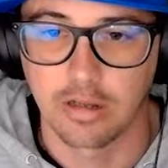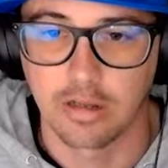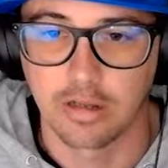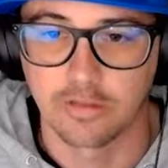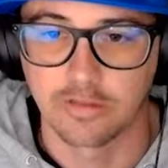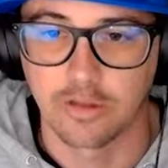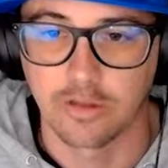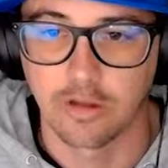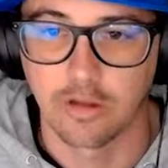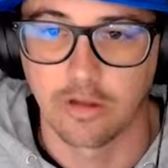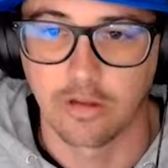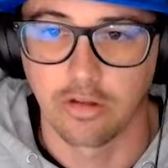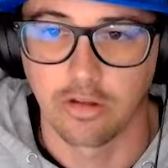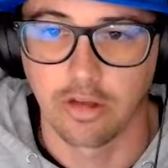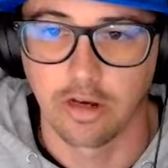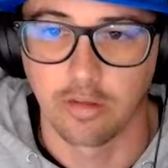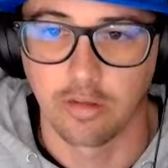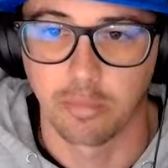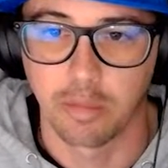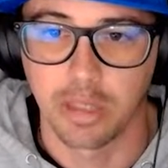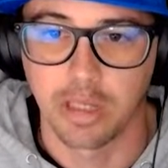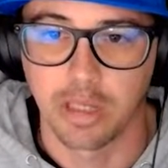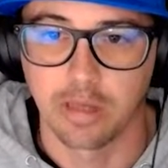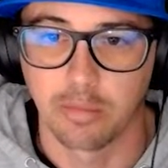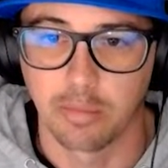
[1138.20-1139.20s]
it's all going
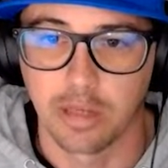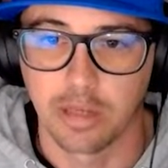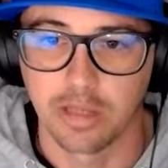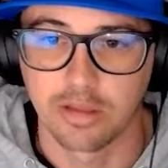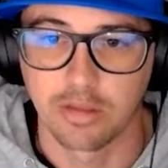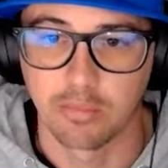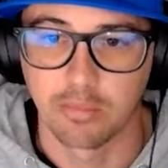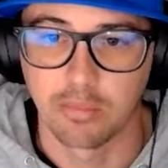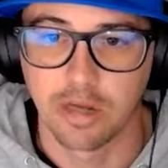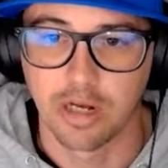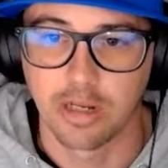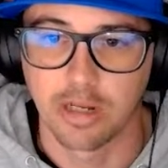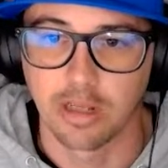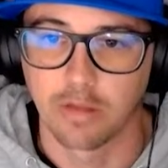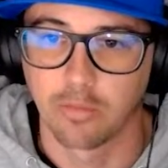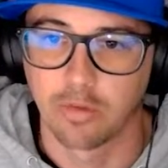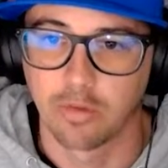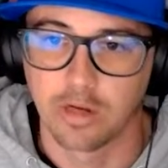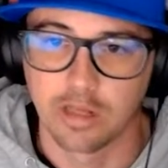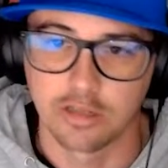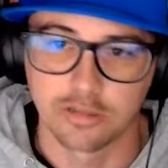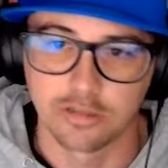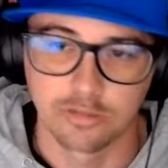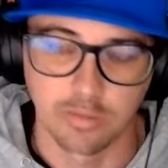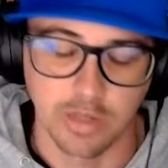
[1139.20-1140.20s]
to be about the money and
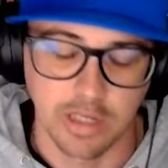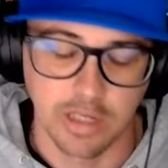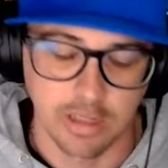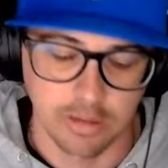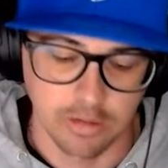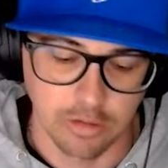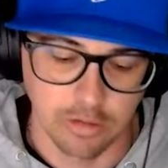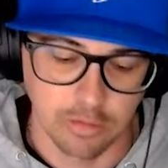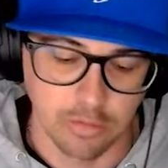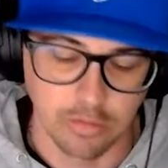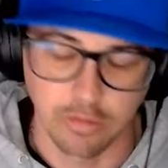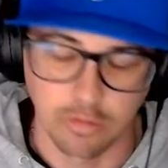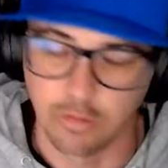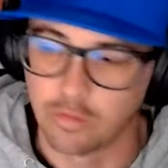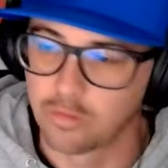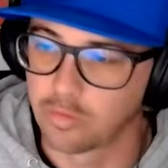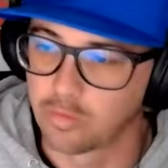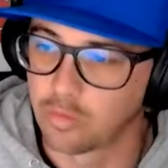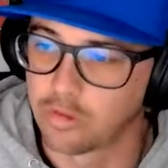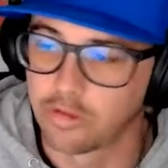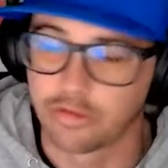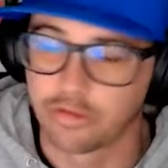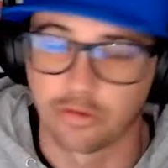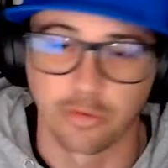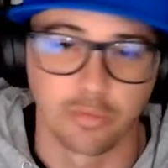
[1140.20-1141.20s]
what else we can do and who's
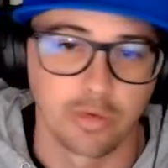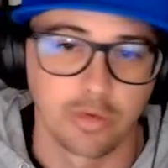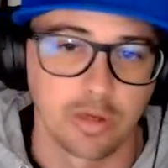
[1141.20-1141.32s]
willing to